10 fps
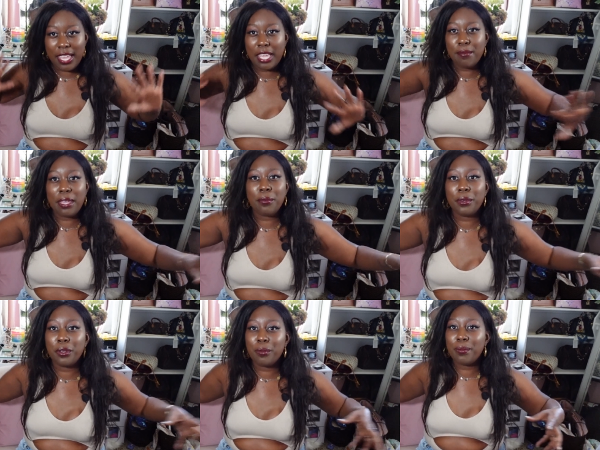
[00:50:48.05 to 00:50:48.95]
in my
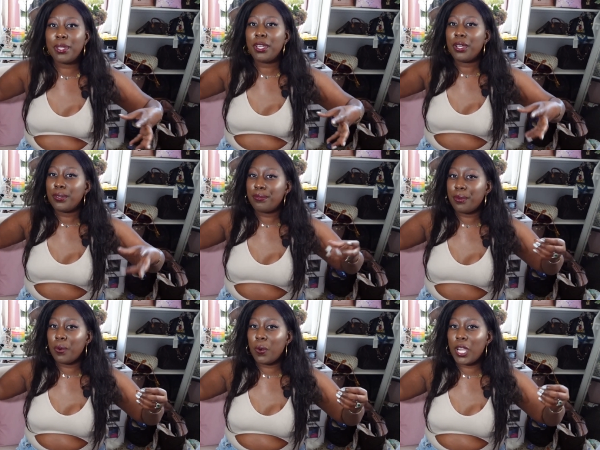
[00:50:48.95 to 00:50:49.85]
room
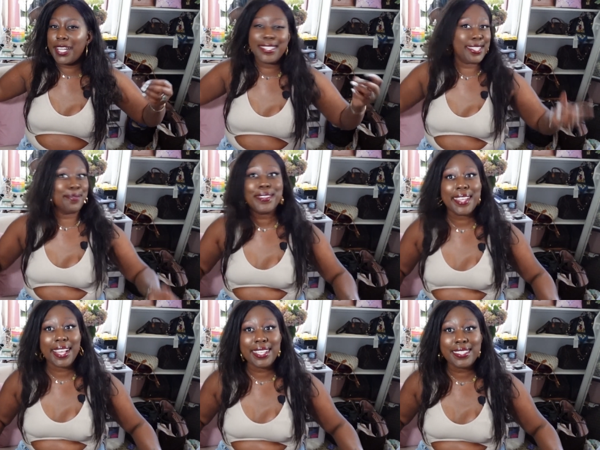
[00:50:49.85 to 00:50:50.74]
for
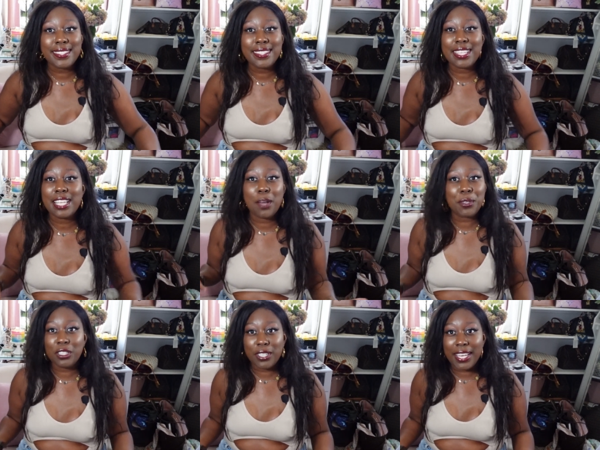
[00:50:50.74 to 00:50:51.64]
something else. That's how
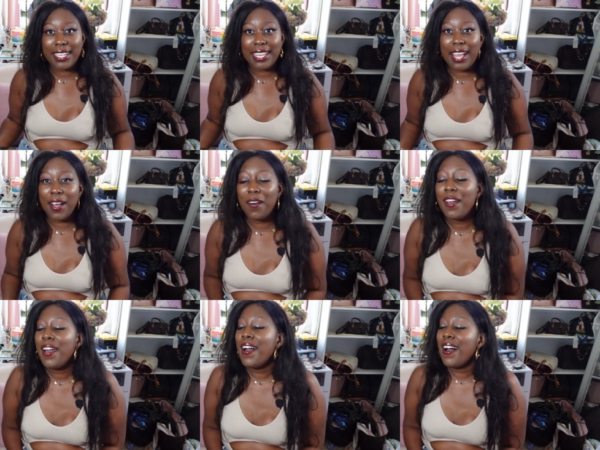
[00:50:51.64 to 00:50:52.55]
I'm gonna look at it now.
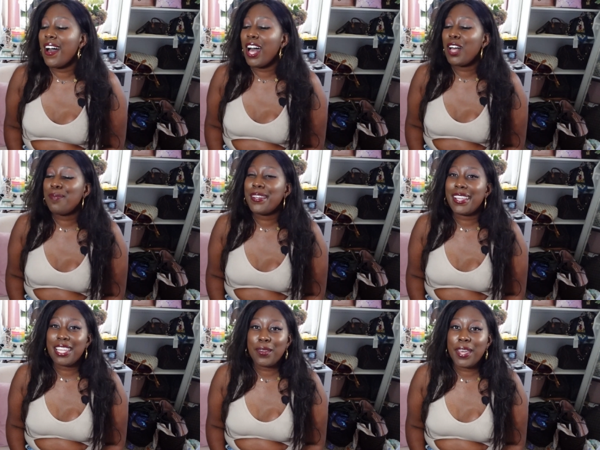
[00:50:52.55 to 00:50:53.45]
But
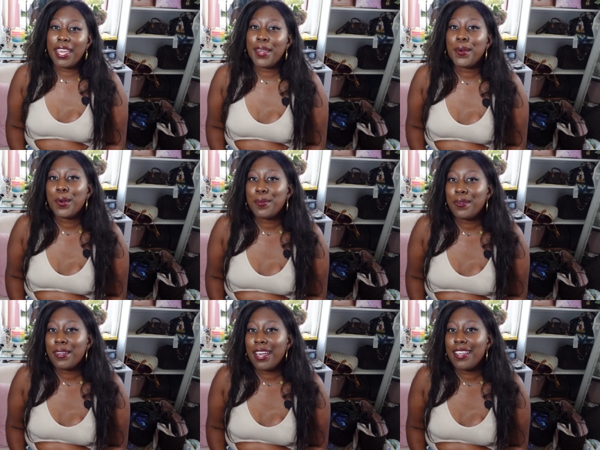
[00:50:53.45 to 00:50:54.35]
anyway, I hope
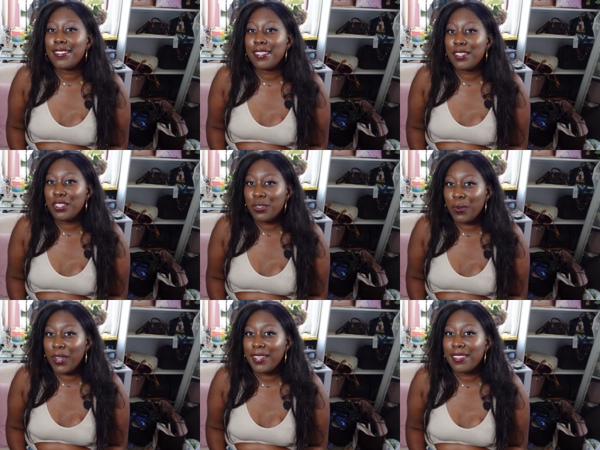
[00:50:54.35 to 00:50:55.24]
you guys
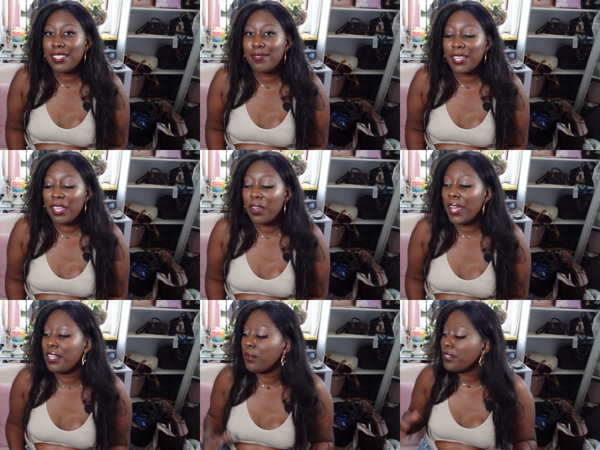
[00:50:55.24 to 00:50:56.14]
enjoyed this video.
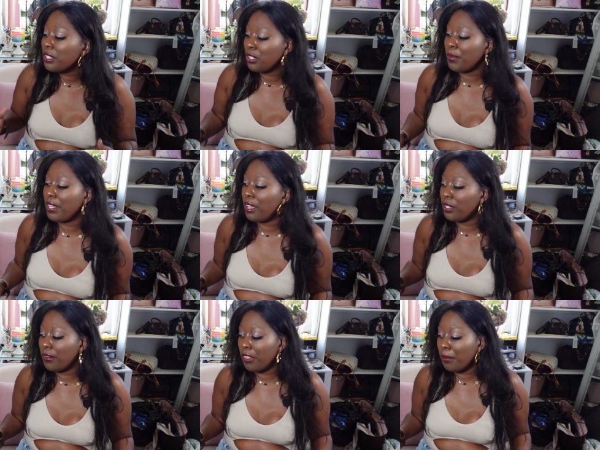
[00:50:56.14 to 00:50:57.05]
I know it's a little bit
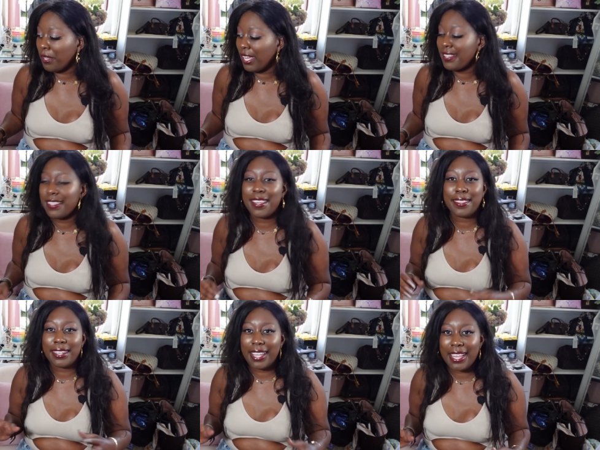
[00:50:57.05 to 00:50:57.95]
all over the place. I
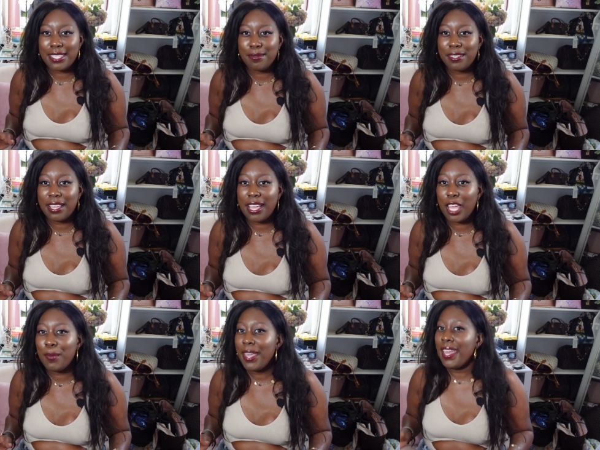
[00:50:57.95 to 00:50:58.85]
thought I had some
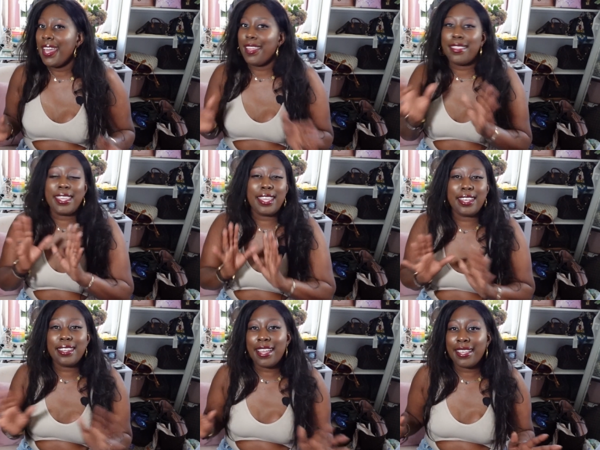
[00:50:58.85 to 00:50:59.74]
time, and
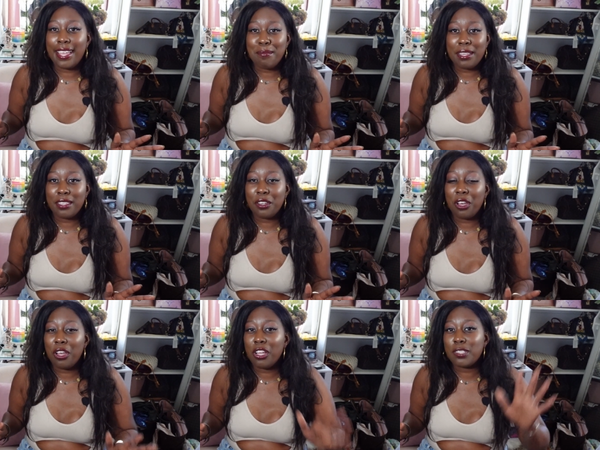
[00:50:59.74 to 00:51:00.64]
then I kept getting
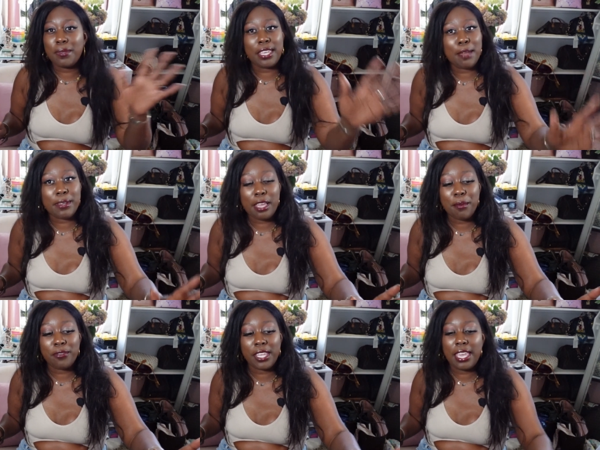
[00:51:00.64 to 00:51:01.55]
calls. My camera
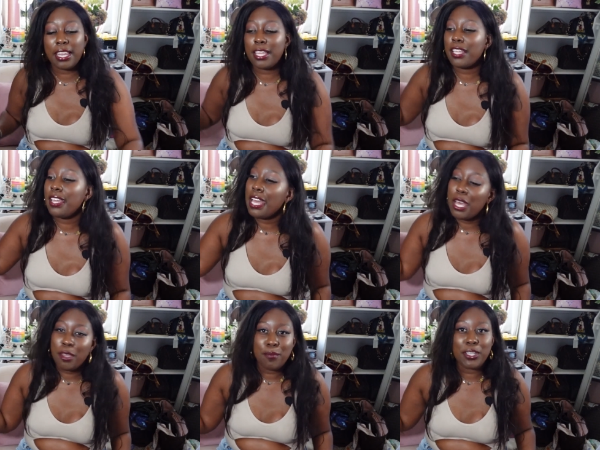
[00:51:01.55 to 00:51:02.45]
kept overheating.
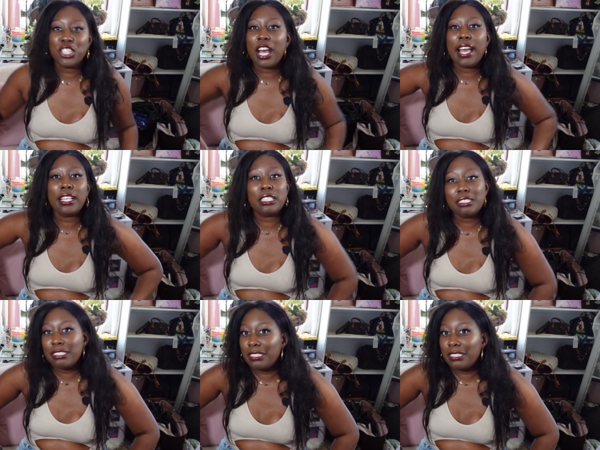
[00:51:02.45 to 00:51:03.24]
My child